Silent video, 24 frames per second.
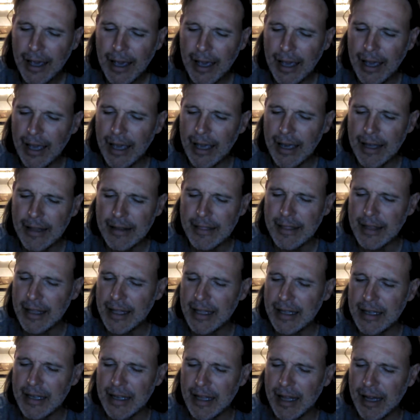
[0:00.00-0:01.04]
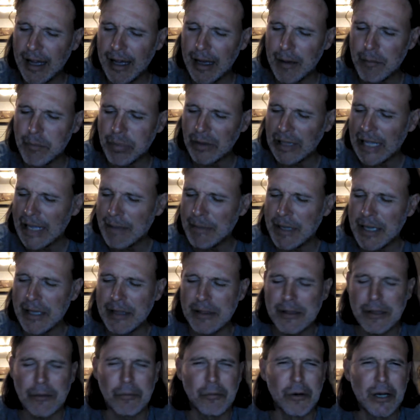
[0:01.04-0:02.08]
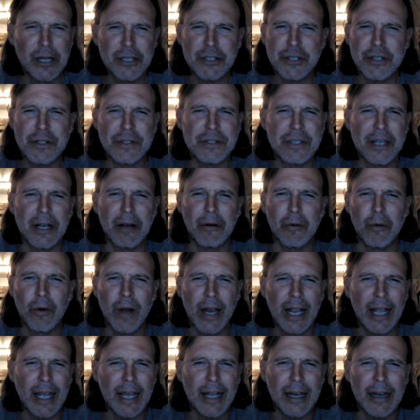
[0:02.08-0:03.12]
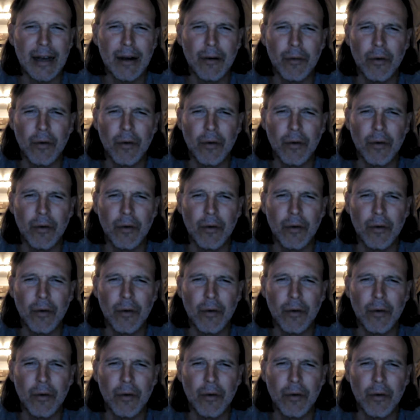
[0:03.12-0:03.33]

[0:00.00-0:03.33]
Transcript: And then blaming the Russians and Iran.